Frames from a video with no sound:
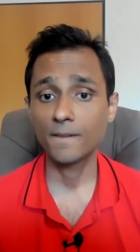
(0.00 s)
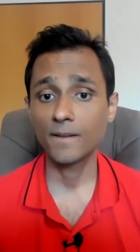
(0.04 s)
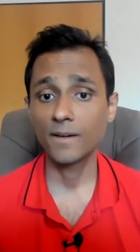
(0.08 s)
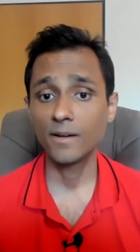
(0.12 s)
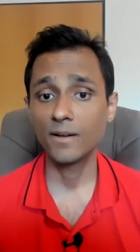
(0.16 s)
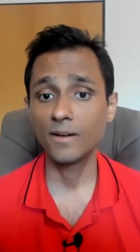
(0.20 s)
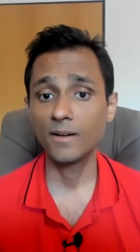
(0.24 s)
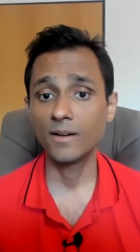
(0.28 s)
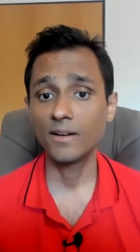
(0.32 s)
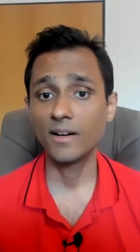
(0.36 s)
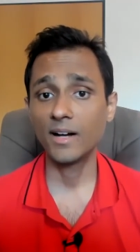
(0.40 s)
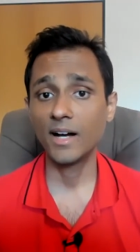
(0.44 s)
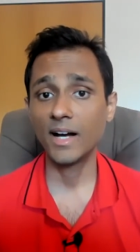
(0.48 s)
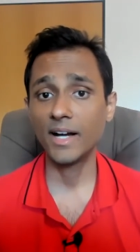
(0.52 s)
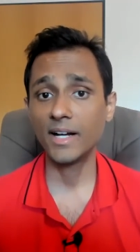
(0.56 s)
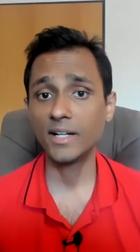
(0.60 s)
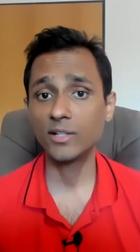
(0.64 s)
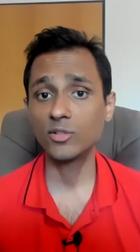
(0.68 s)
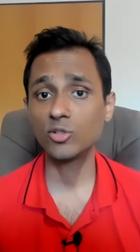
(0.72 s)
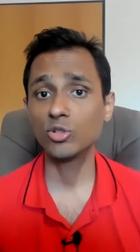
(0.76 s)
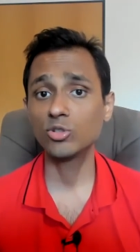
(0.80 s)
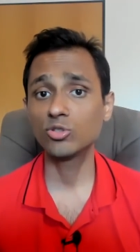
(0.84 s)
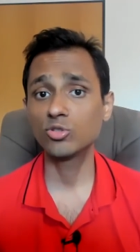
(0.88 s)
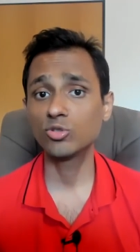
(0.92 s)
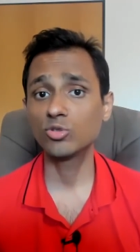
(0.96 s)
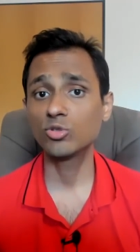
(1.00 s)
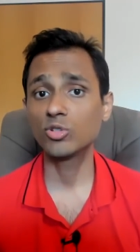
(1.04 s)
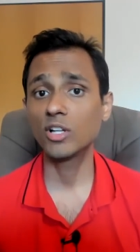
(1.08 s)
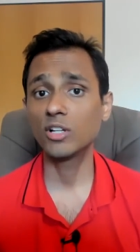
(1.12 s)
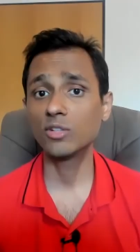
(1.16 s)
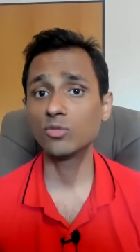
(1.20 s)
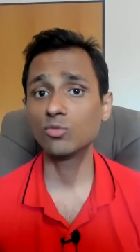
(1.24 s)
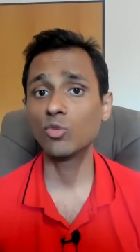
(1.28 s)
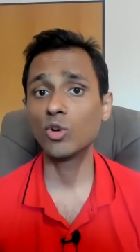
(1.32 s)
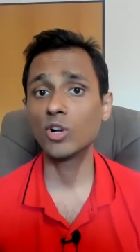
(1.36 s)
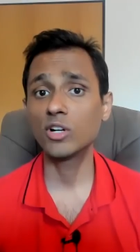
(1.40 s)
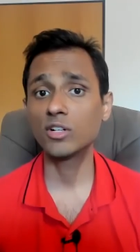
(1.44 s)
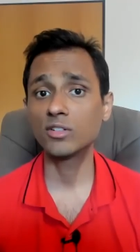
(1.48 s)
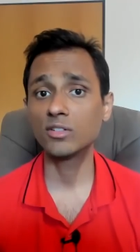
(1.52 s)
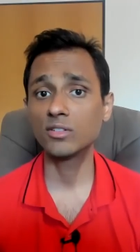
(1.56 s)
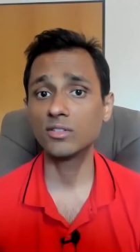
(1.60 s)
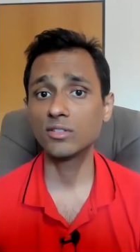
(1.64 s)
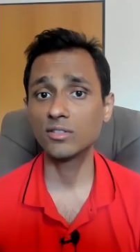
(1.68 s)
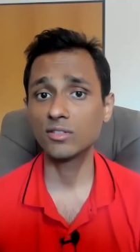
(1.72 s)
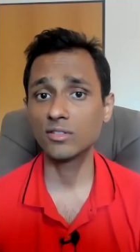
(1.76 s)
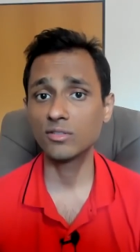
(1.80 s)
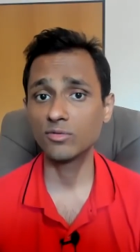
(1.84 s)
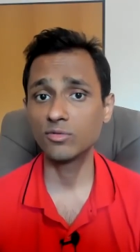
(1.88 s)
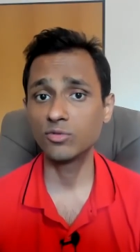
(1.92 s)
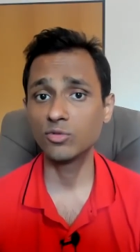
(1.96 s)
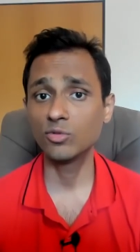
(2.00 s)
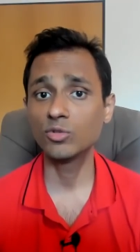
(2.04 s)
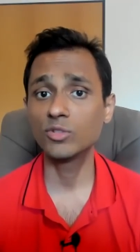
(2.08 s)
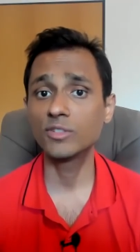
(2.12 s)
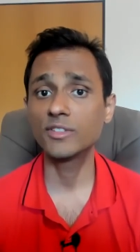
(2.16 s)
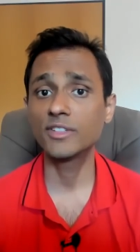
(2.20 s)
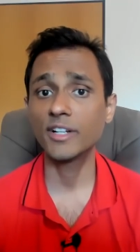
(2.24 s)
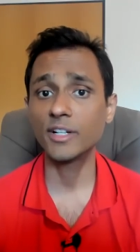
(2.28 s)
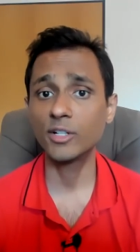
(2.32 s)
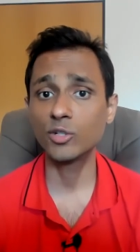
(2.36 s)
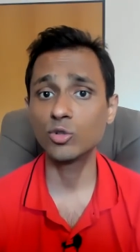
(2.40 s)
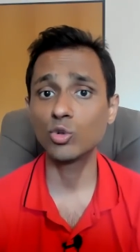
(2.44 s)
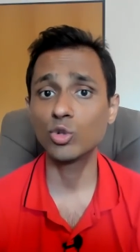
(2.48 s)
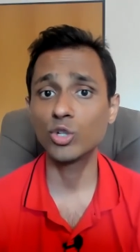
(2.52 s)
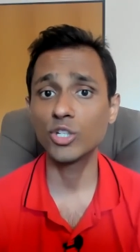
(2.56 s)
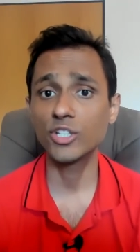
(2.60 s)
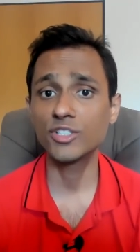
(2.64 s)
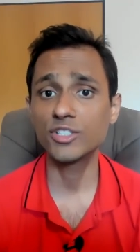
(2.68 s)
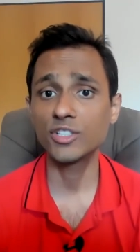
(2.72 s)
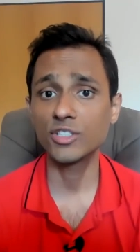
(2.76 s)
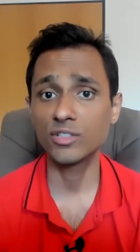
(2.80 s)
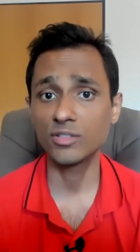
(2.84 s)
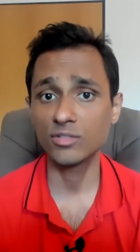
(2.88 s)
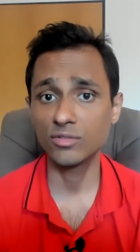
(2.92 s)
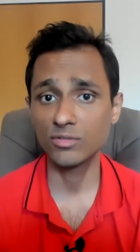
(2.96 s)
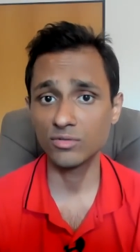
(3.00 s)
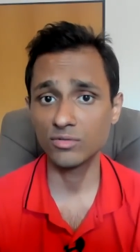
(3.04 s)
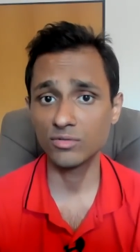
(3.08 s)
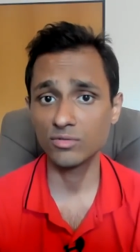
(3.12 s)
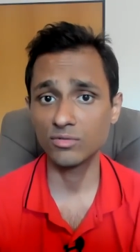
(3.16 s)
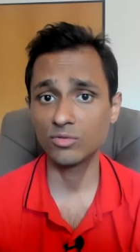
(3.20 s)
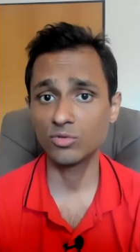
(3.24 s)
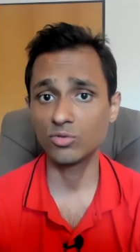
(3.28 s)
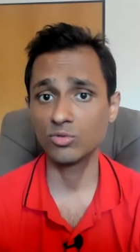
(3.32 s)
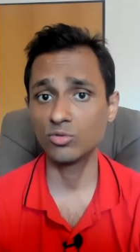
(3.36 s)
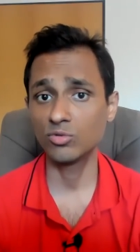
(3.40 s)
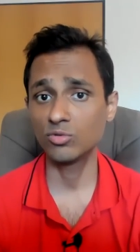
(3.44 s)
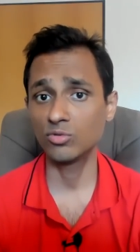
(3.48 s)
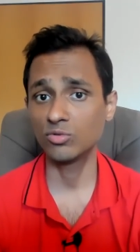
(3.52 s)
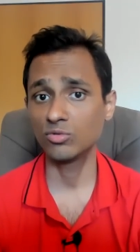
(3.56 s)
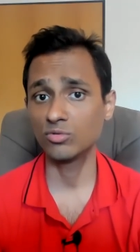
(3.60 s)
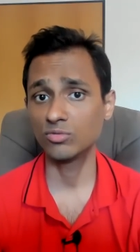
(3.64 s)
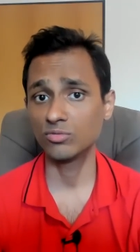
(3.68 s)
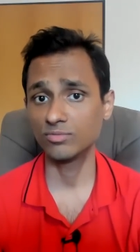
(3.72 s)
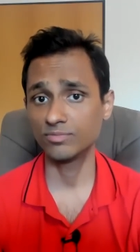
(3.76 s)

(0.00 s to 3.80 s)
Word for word: Uh, I had also done one full set donation to